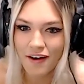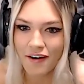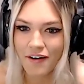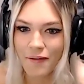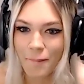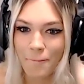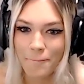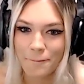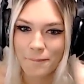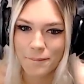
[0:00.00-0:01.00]

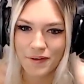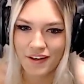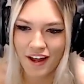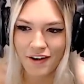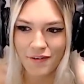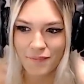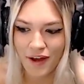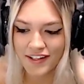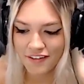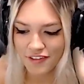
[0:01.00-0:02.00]
But I don't know,
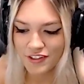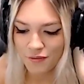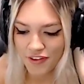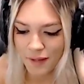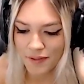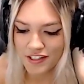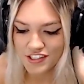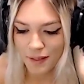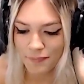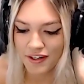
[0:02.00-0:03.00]
I definitely don't think I'm like a
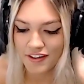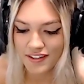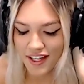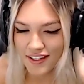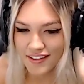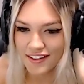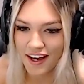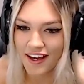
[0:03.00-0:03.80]
champ player yet.